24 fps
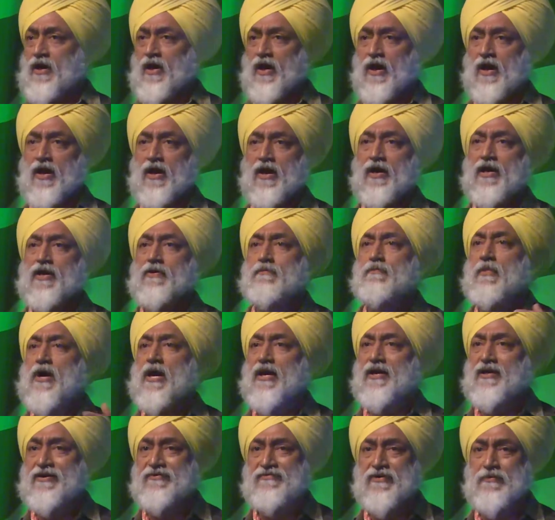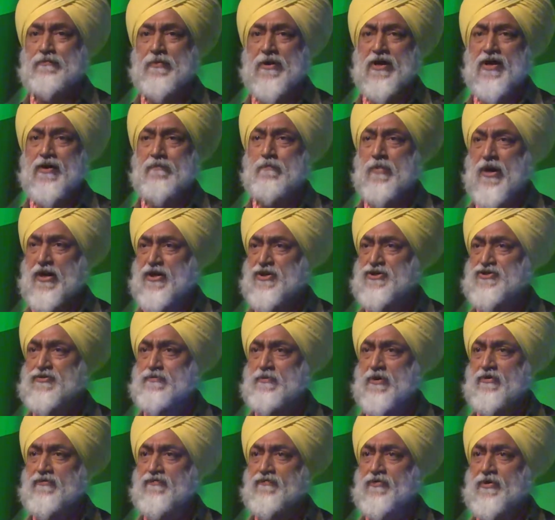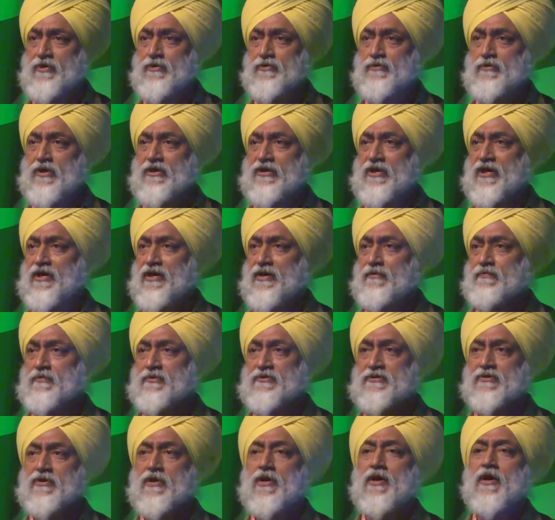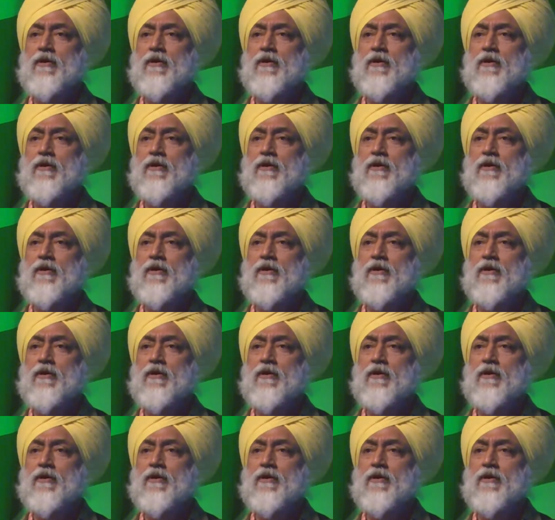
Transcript: it might even be a punishment for you at times,